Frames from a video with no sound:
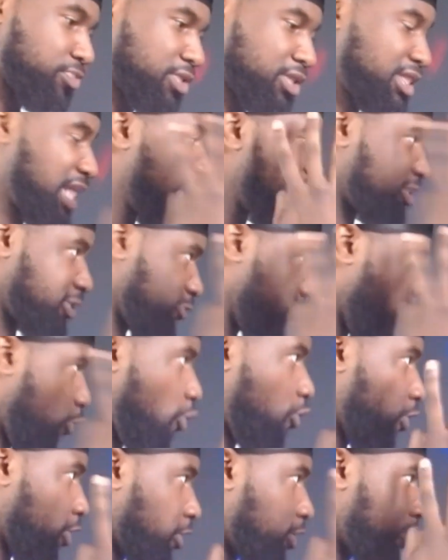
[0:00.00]
That's
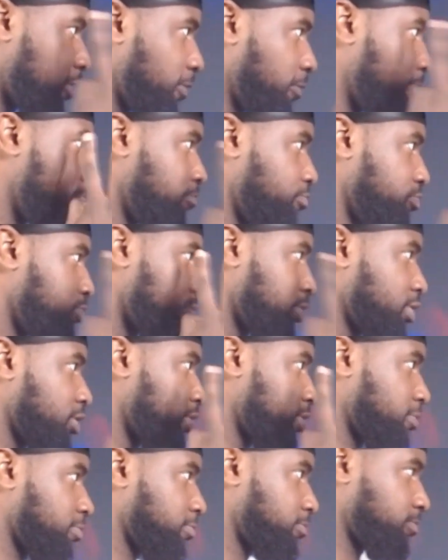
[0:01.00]
4
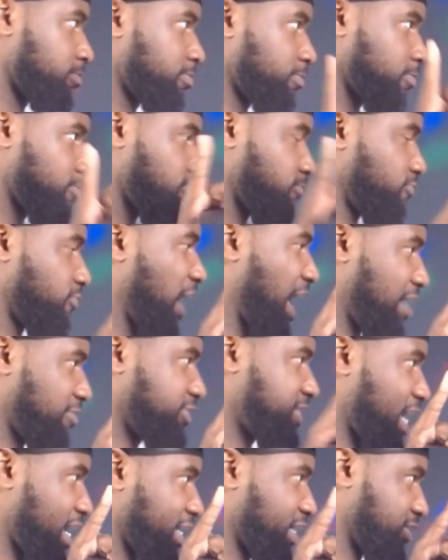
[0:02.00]
5
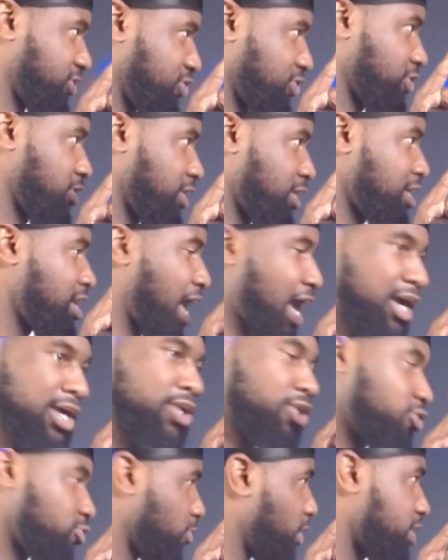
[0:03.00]
seconds. I
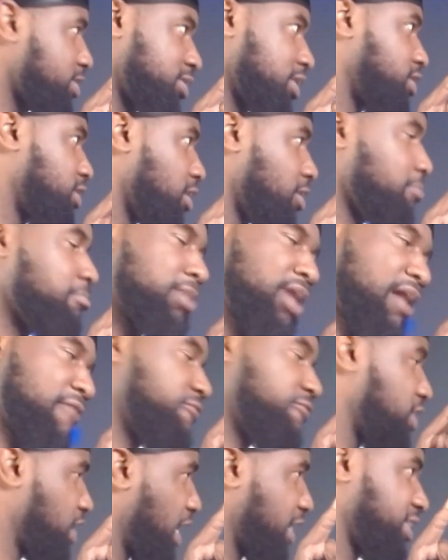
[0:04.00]
could have raised the thumb, but I
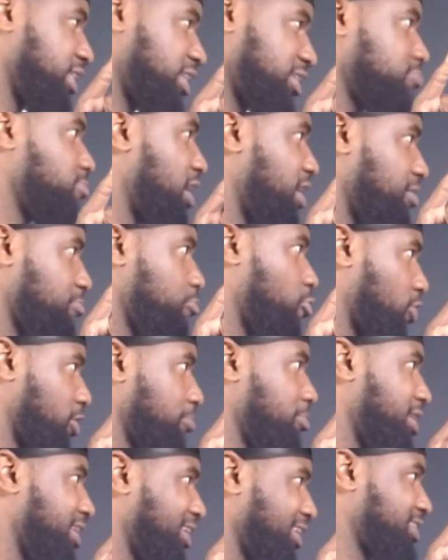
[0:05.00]
felt like this made it more
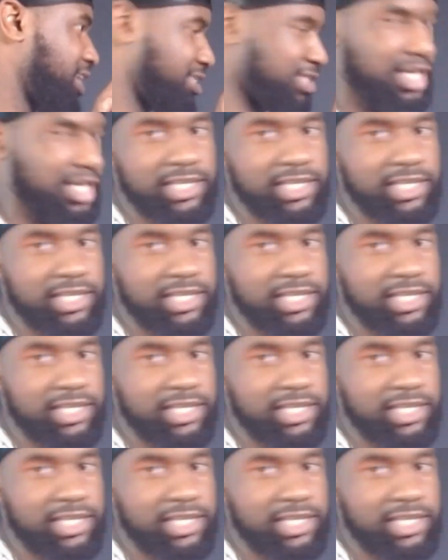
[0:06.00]
comedic sense.